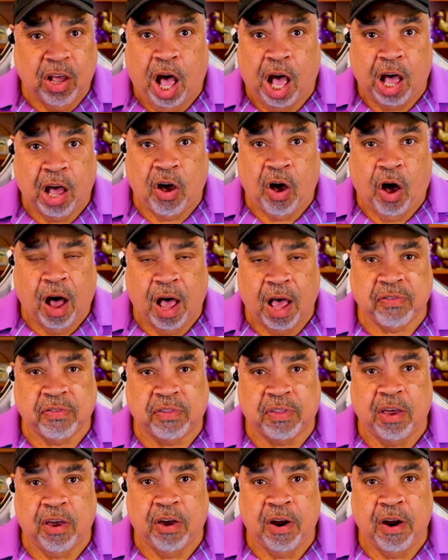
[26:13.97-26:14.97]

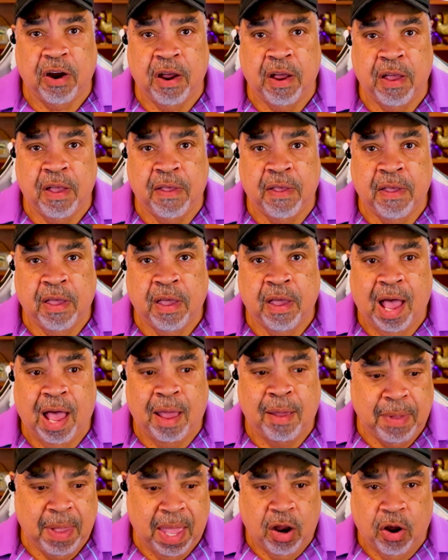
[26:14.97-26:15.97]
accosting her.
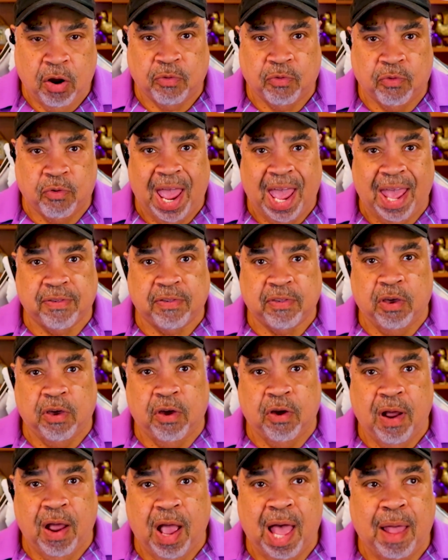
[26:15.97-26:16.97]
I'm not harassing
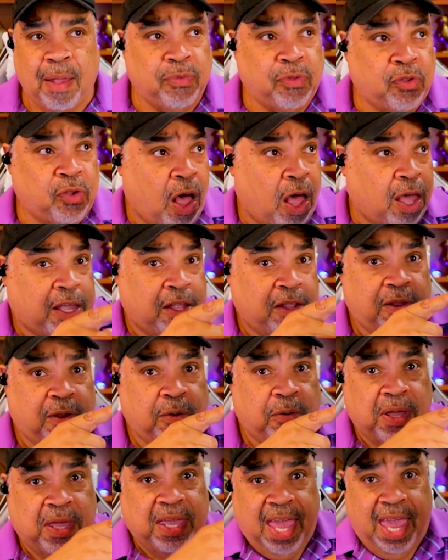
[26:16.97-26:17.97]
her. I'm talking
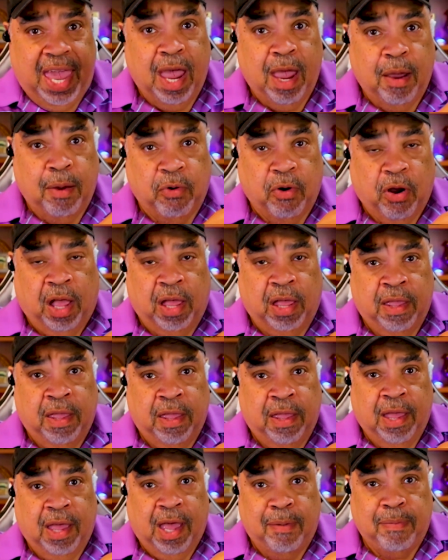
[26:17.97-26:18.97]
to a camera.
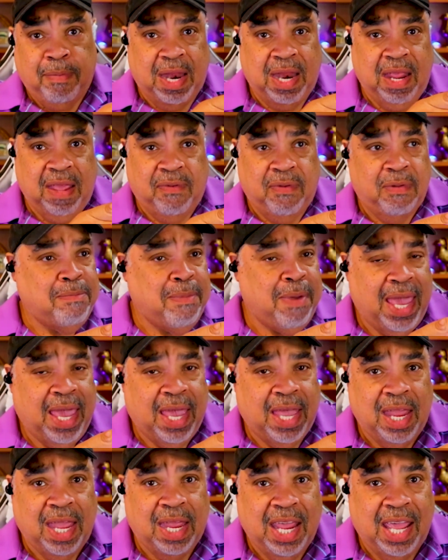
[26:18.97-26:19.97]
I'm not even
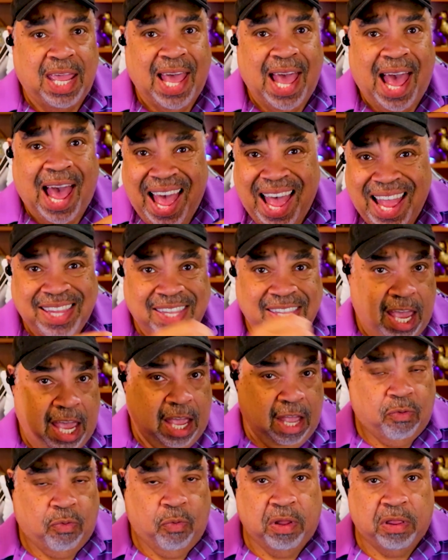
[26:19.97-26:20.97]
making any
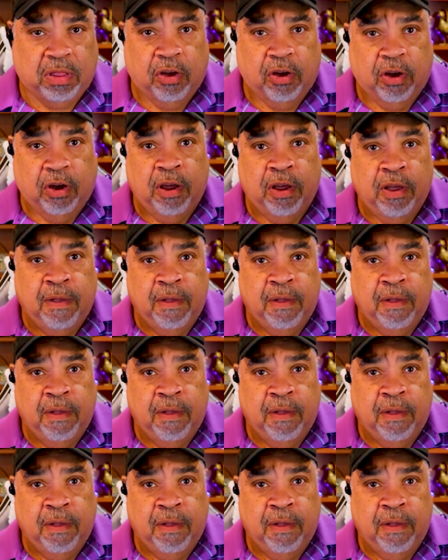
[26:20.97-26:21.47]
contact with her.